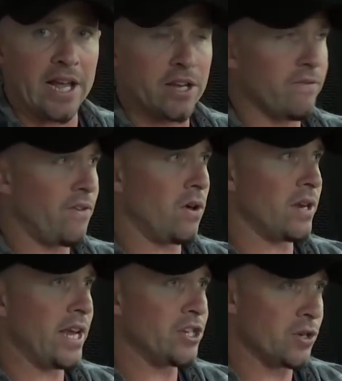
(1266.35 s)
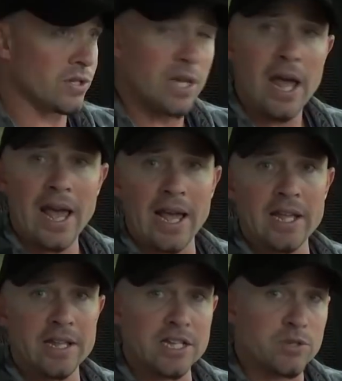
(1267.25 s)
fallen angels,
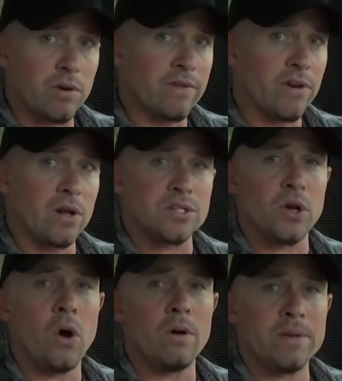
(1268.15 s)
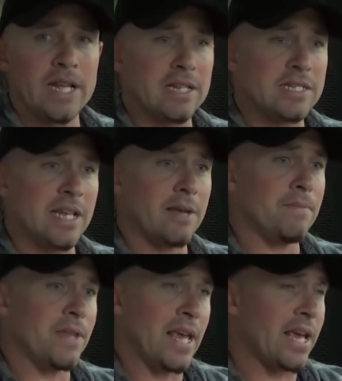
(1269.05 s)
aliens, whatever else, all being the same
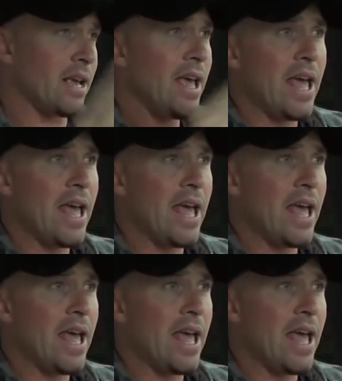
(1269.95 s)
thing.